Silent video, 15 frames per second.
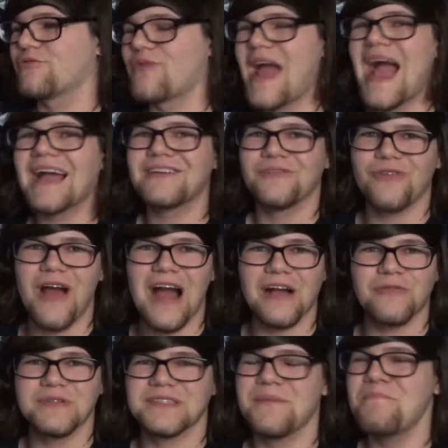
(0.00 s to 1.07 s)

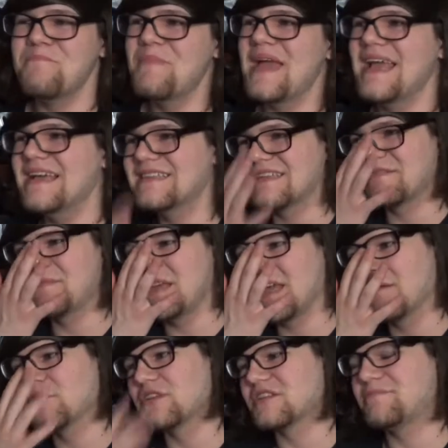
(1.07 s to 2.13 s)
Ragnarok was amazing,
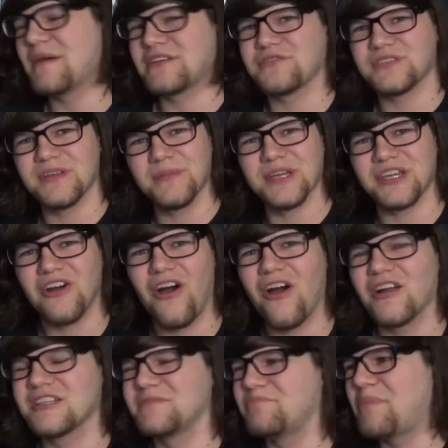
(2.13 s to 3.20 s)
being able to special summon
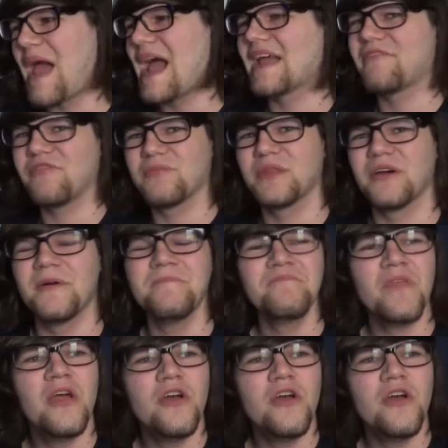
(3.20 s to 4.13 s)
cards back from the